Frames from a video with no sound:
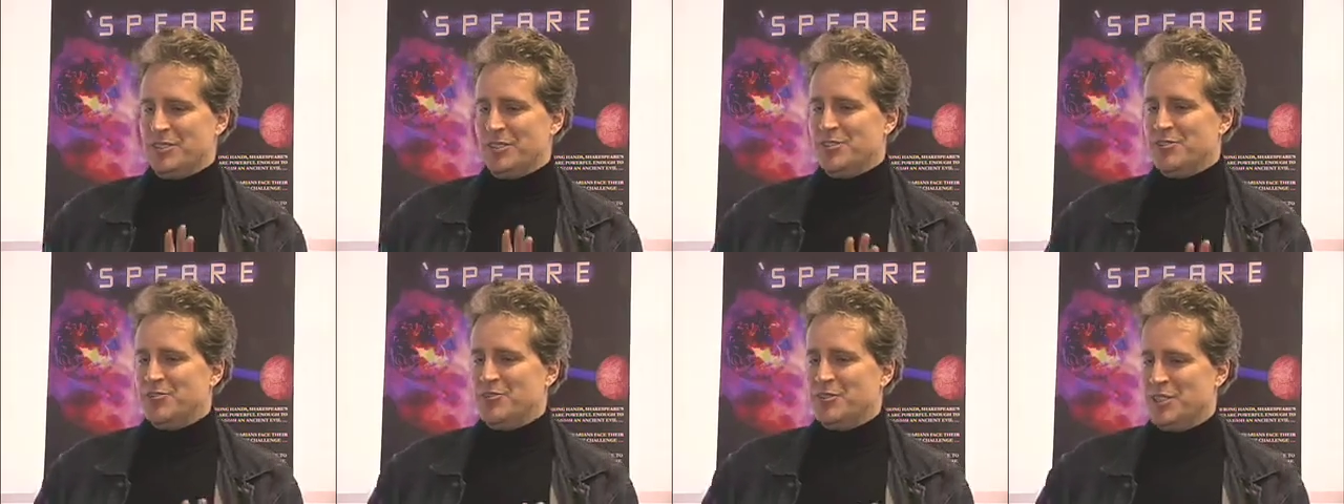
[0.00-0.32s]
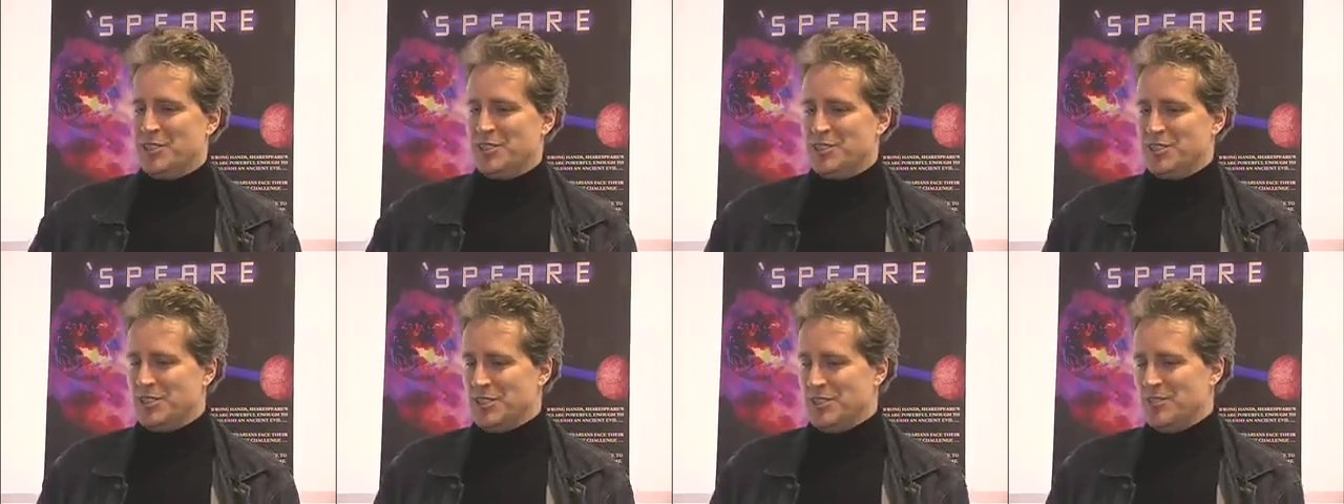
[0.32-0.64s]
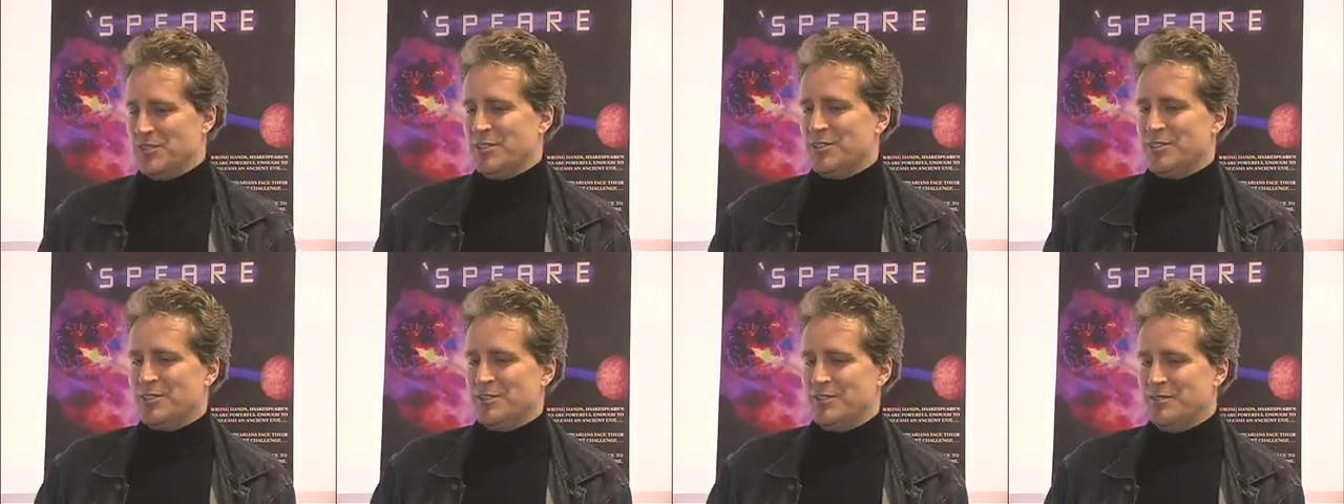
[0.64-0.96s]
traits that you
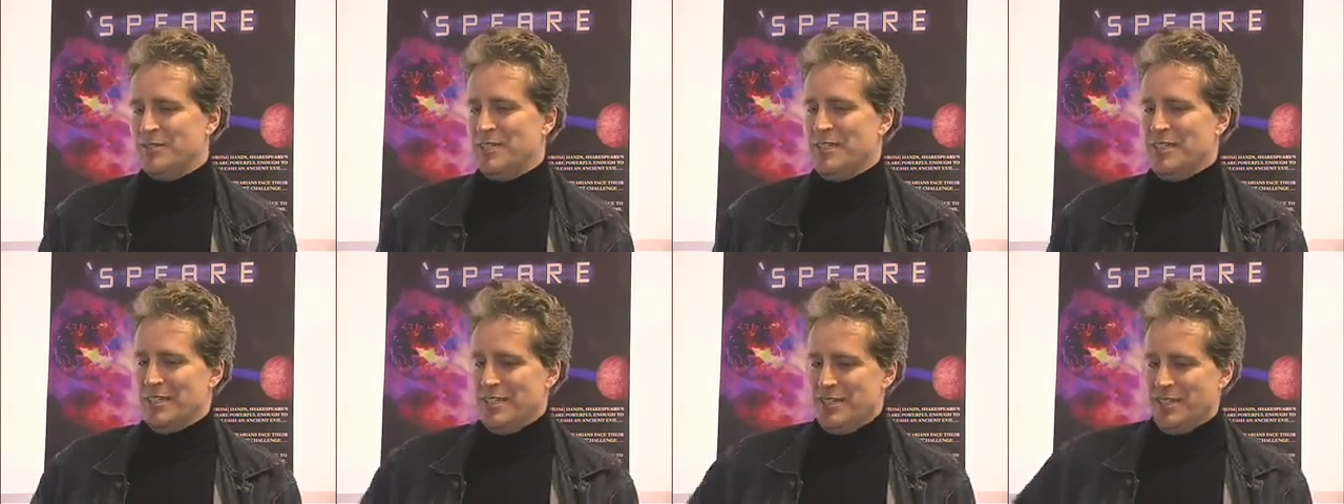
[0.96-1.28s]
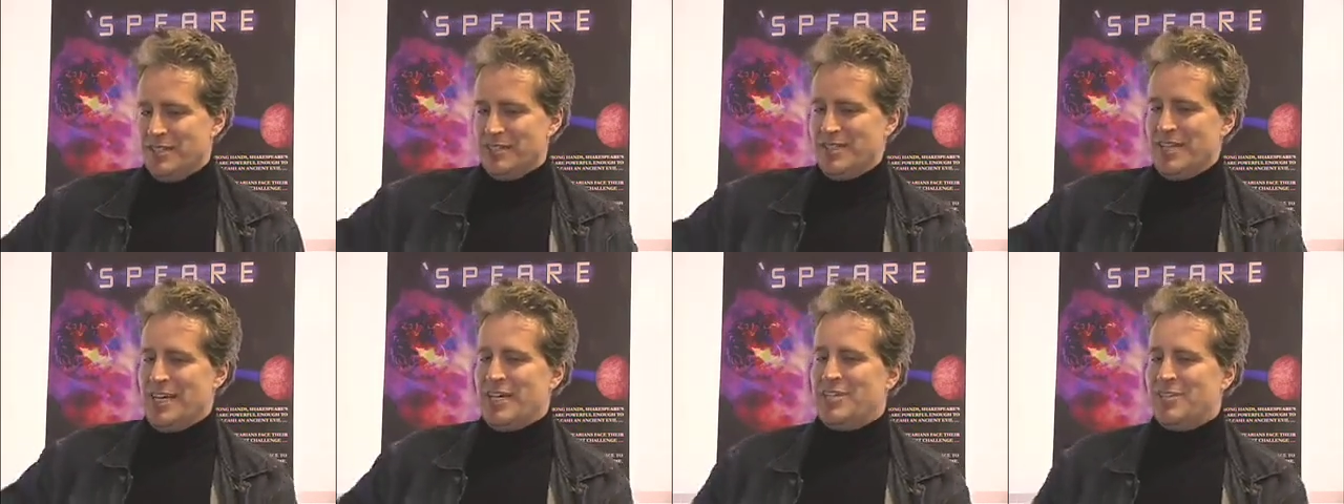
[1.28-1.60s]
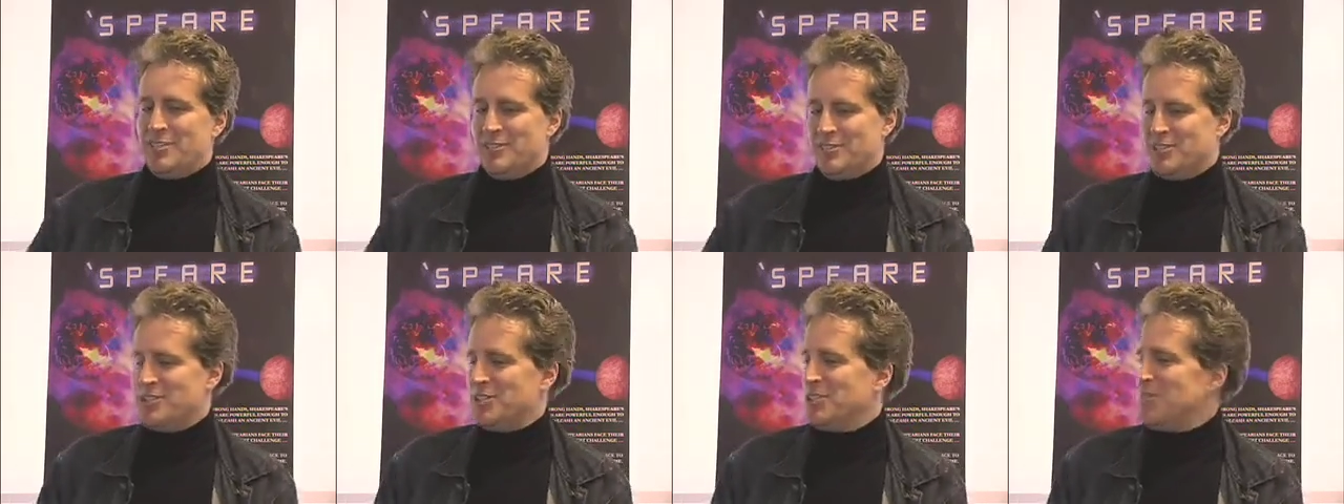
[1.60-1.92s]
can deck
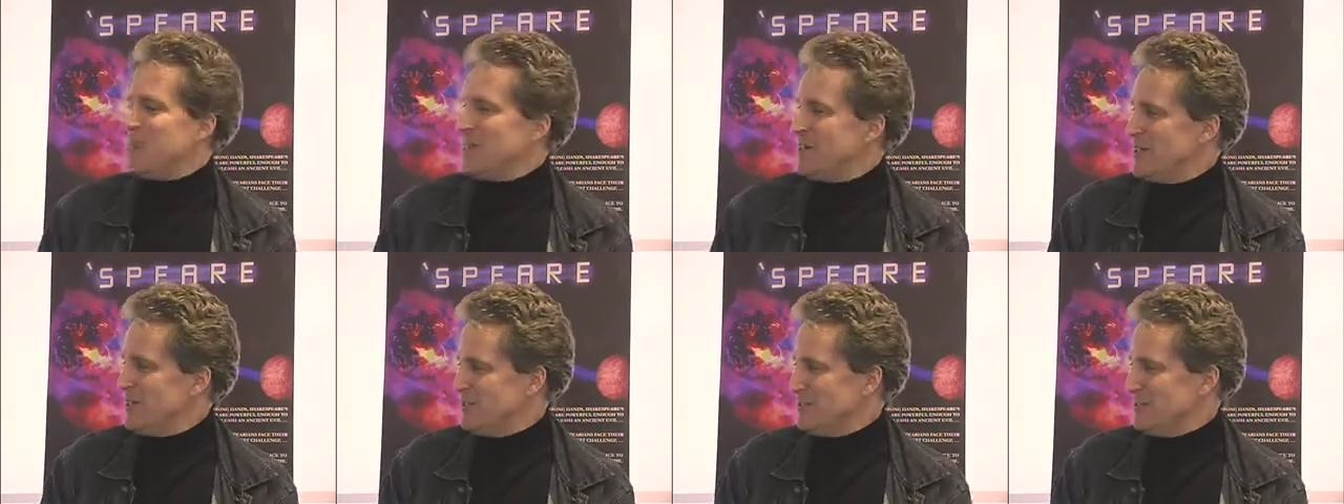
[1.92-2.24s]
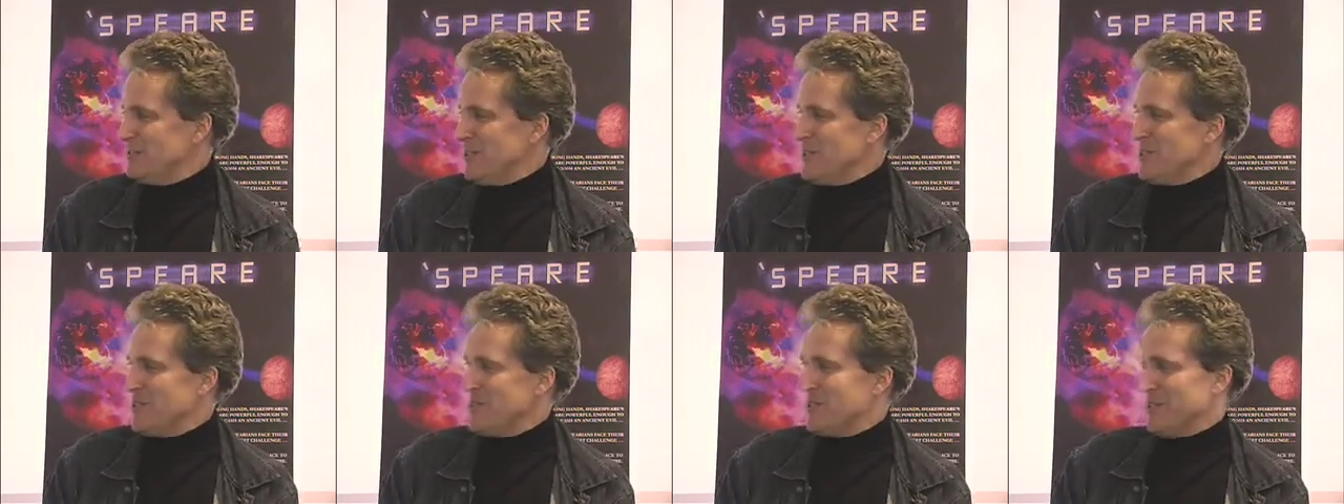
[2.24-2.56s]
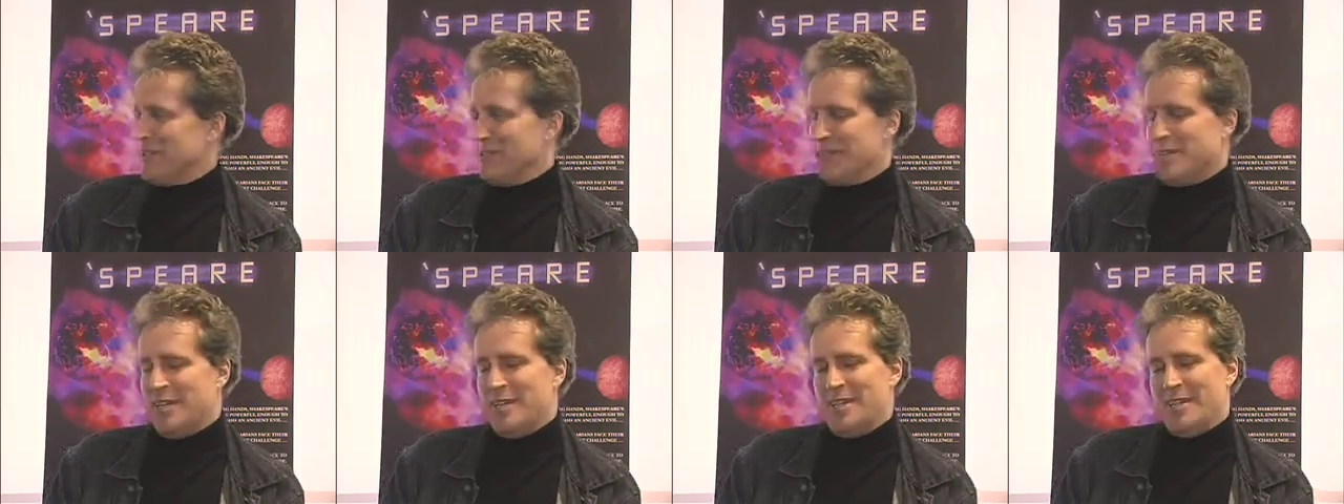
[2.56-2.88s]
your ship out with,
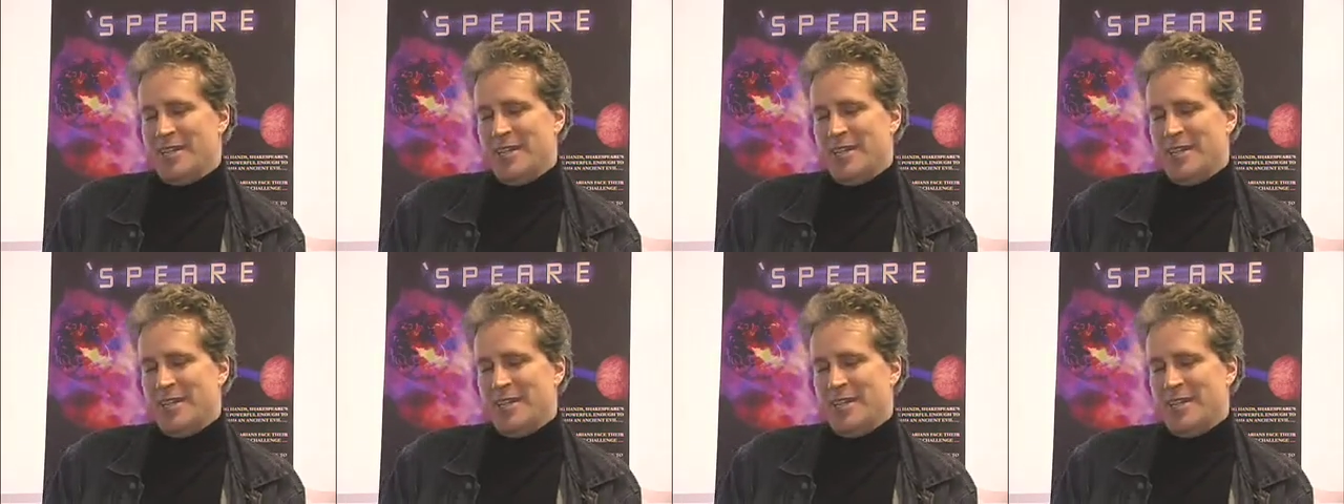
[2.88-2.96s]
and